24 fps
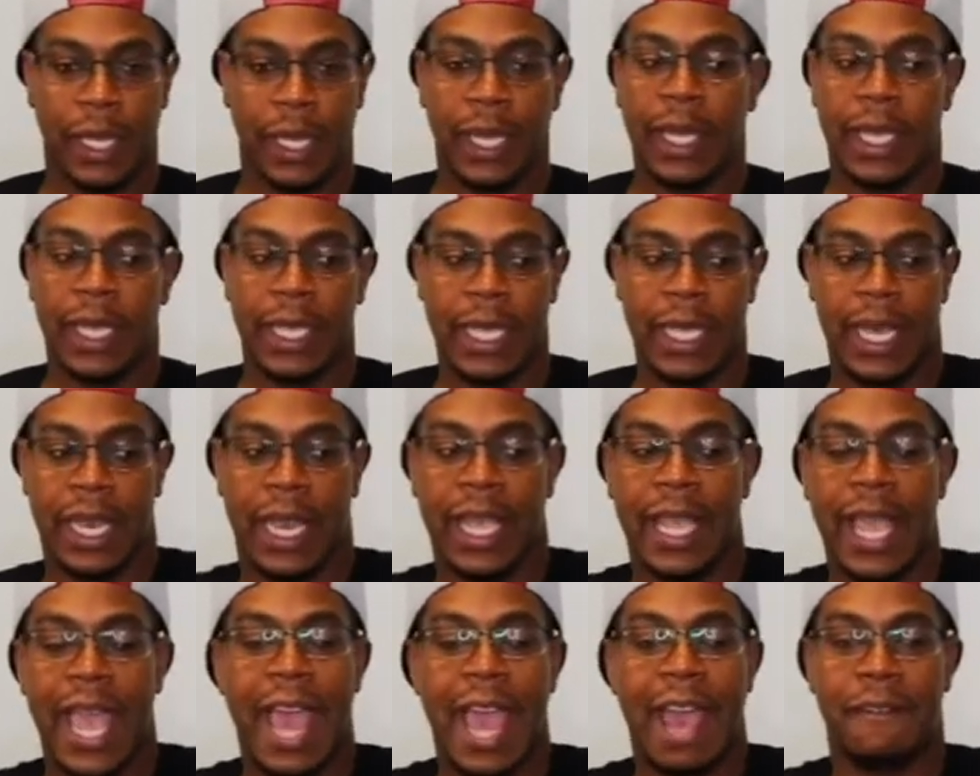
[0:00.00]
Yeah, they
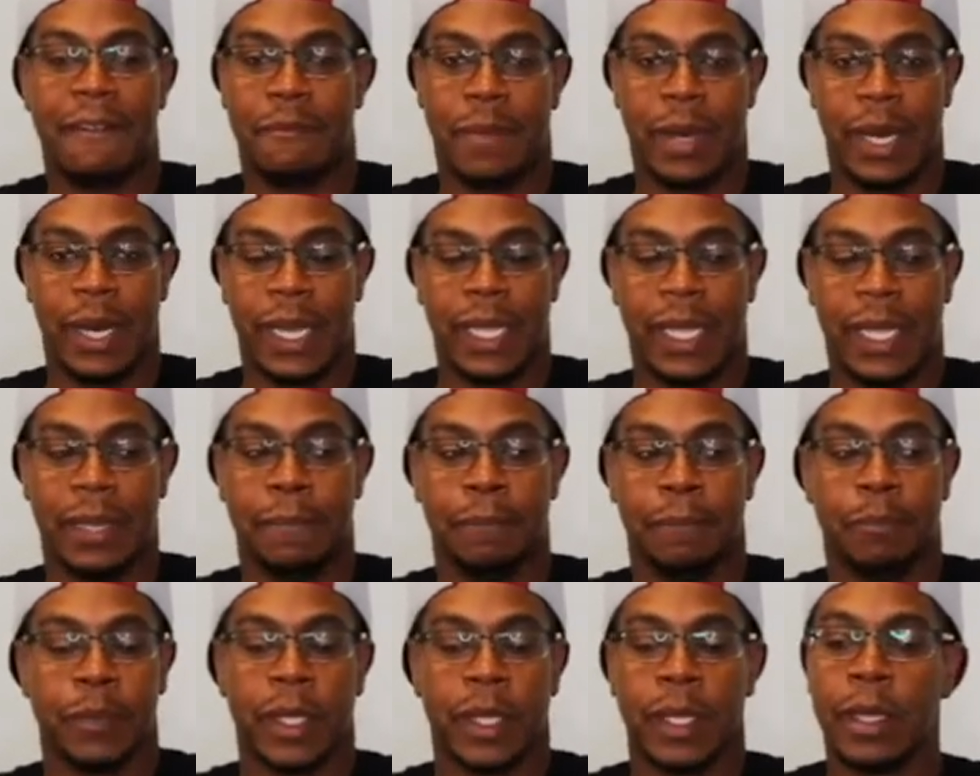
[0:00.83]
have money,
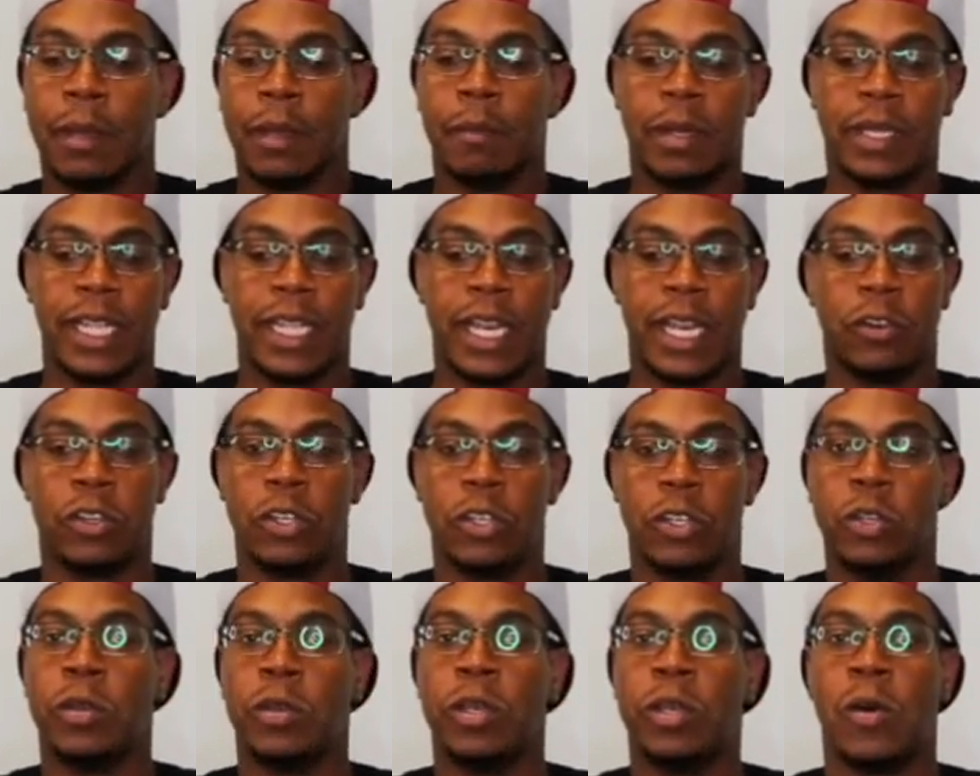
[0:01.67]
but they
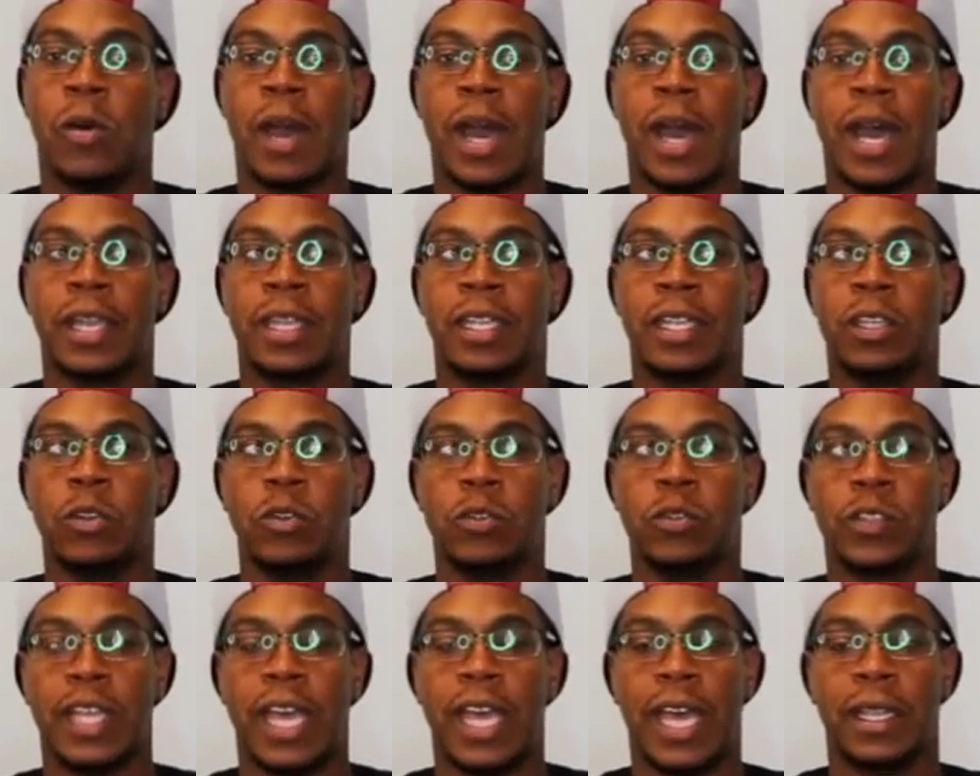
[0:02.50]
don't know how to use
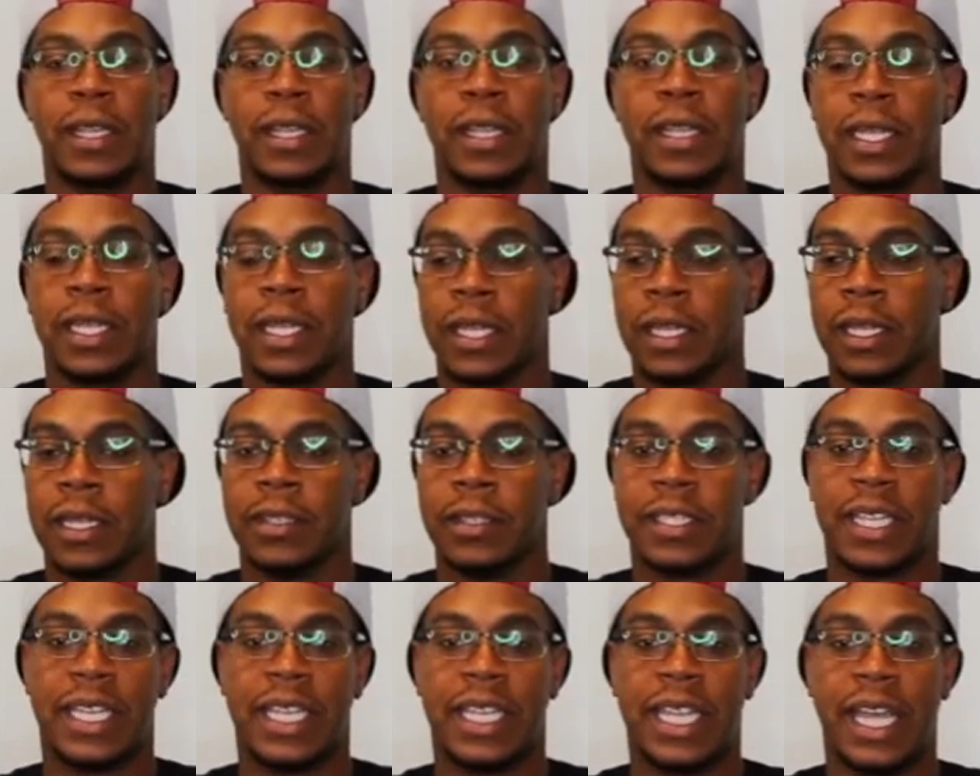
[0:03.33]
that
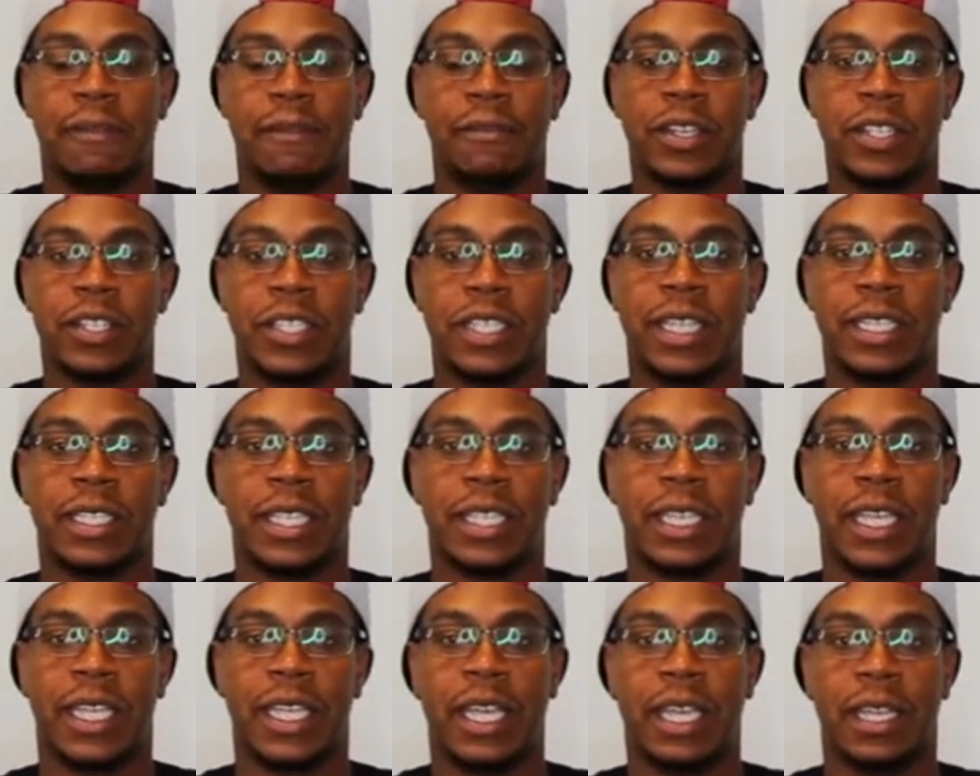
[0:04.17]
to leverage it to
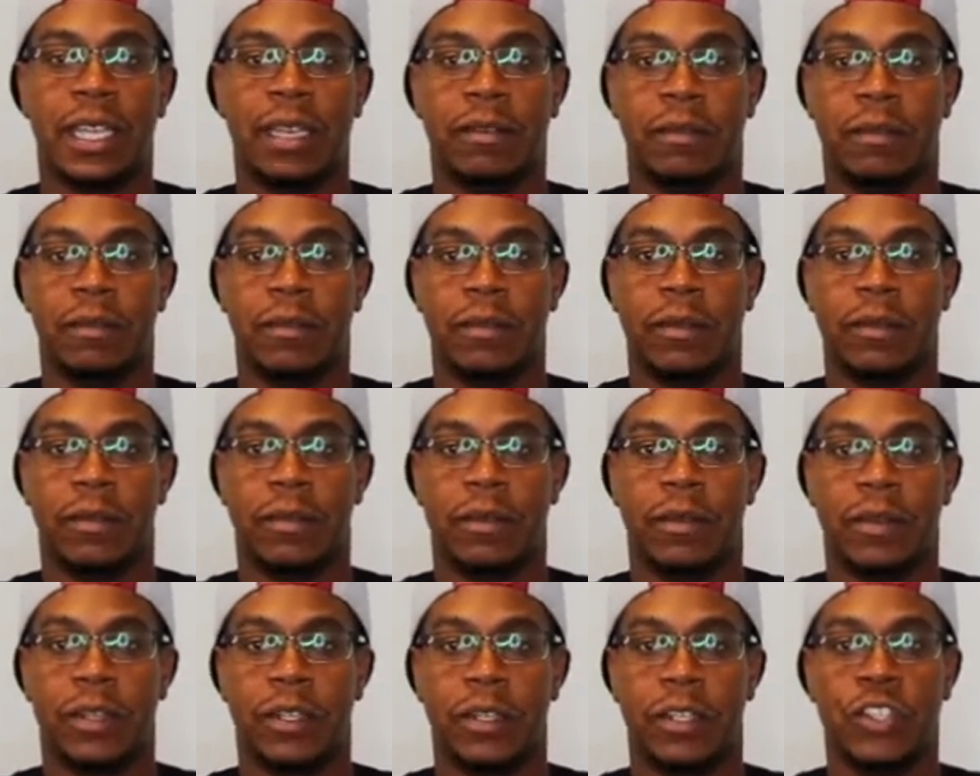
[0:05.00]
get
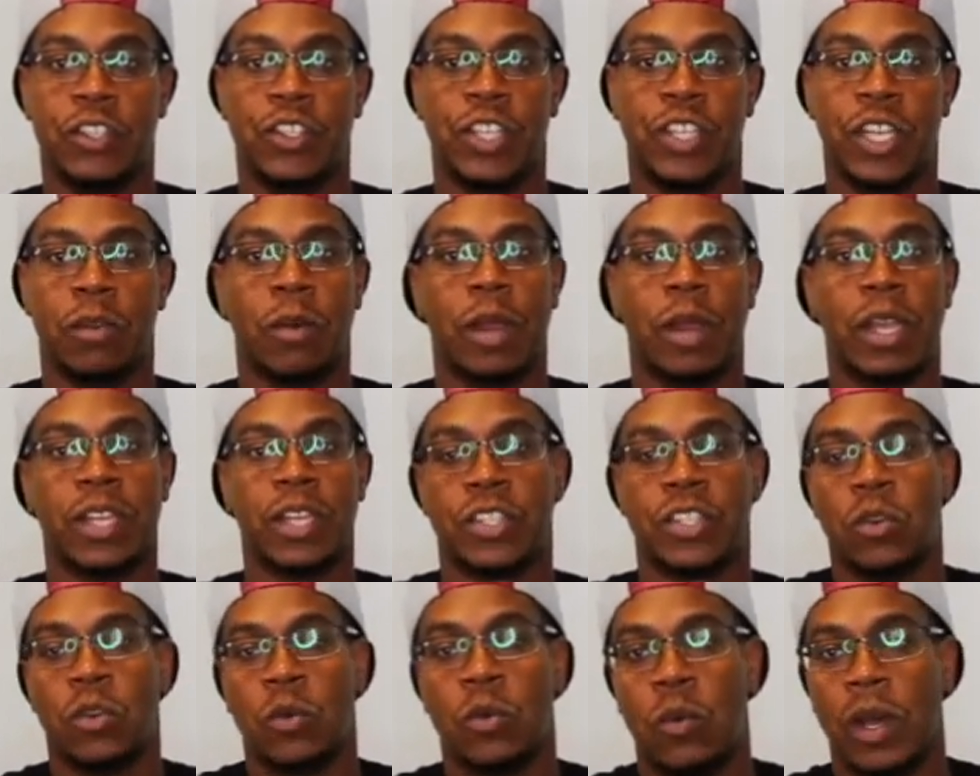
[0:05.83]

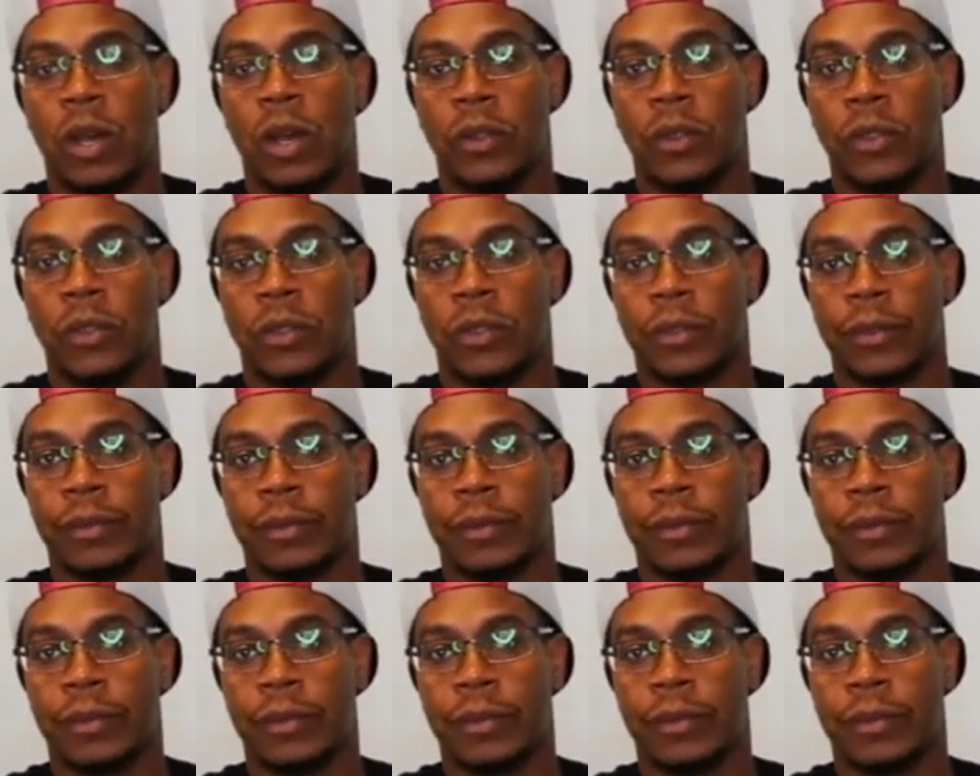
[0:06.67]
generational wealth.